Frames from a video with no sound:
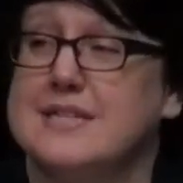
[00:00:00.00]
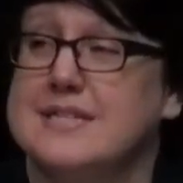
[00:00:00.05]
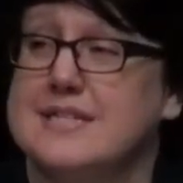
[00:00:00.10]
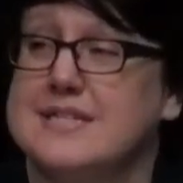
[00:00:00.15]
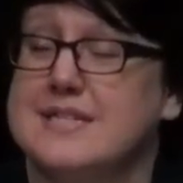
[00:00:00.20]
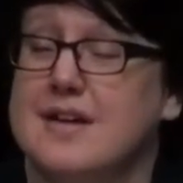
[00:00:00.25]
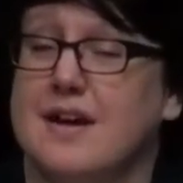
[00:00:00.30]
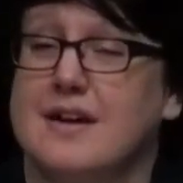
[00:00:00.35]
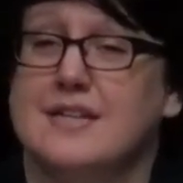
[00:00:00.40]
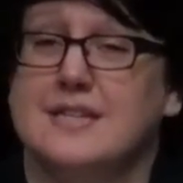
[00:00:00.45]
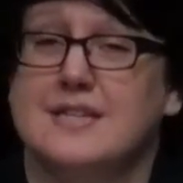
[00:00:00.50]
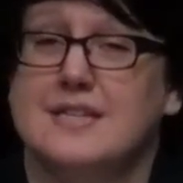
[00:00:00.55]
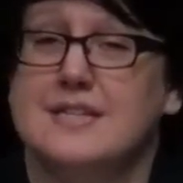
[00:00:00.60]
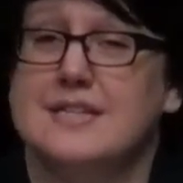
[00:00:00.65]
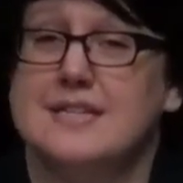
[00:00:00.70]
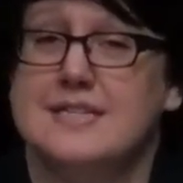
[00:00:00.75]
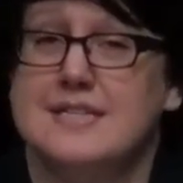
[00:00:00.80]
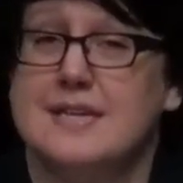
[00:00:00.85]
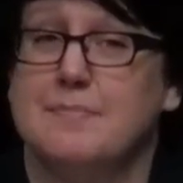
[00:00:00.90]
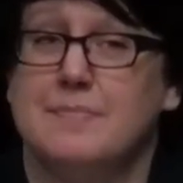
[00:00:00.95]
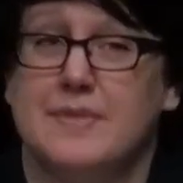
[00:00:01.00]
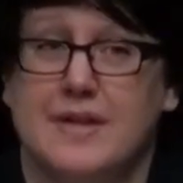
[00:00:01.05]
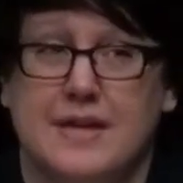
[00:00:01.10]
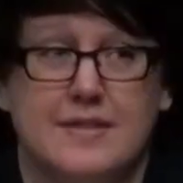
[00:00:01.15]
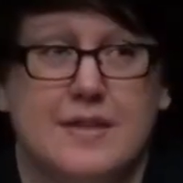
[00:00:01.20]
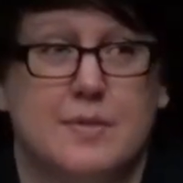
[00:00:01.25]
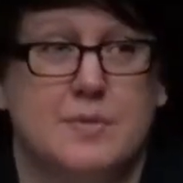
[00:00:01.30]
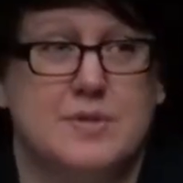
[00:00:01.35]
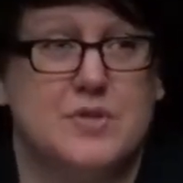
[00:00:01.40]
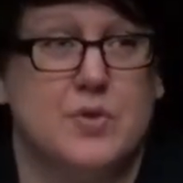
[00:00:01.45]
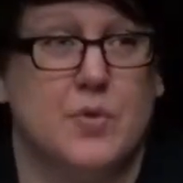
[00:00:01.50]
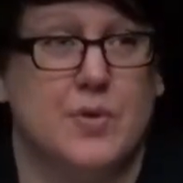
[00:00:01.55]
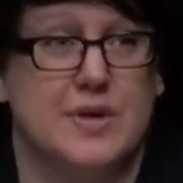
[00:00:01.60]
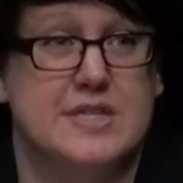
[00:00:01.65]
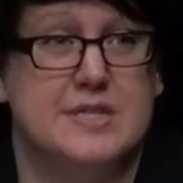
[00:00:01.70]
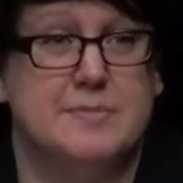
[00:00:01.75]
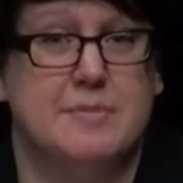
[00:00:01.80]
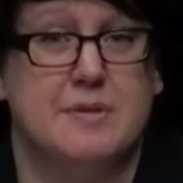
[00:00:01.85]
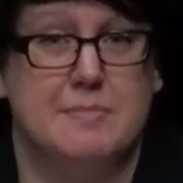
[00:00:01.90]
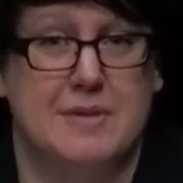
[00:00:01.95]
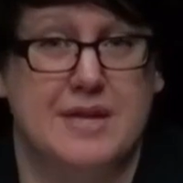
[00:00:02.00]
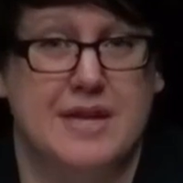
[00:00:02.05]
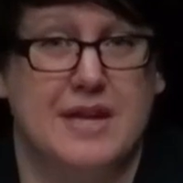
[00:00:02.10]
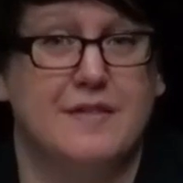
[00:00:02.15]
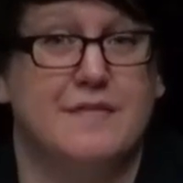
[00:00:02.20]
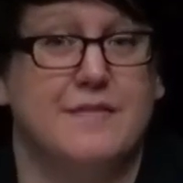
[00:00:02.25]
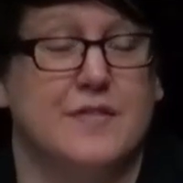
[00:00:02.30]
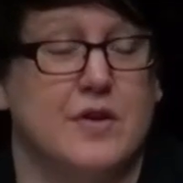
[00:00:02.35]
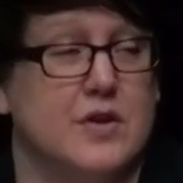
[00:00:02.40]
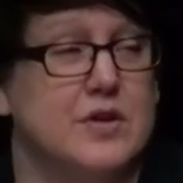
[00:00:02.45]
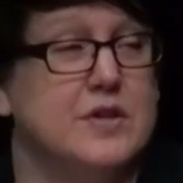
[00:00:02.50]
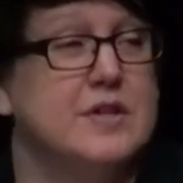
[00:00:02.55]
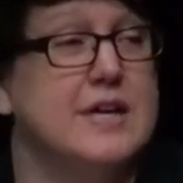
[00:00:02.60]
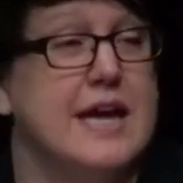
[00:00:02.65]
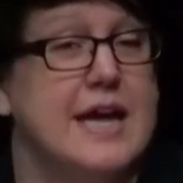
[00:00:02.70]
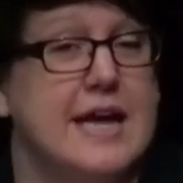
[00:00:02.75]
to design it into something that was going to be meaningful